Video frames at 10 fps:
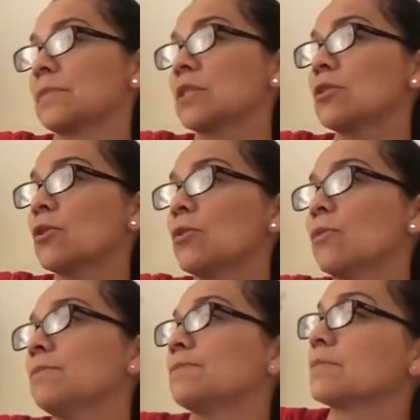So
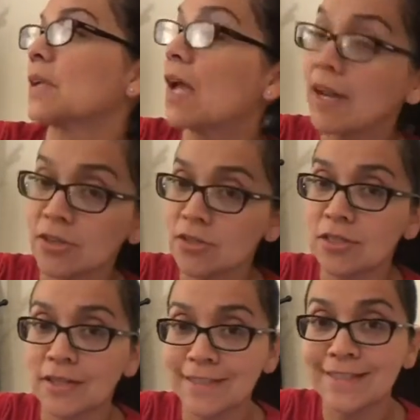I actually
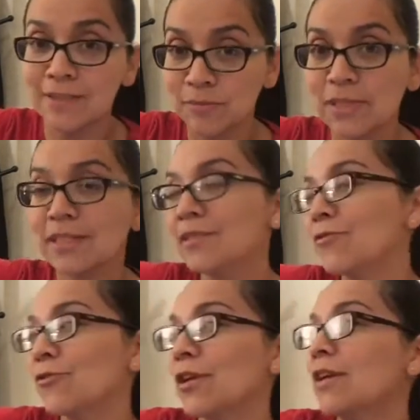got these completely
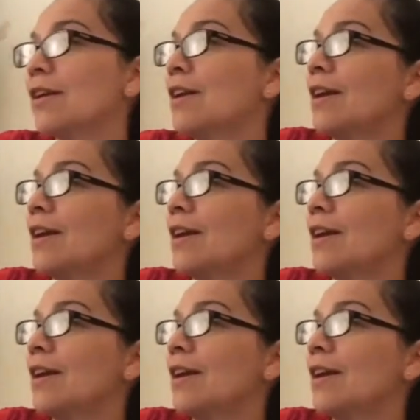free.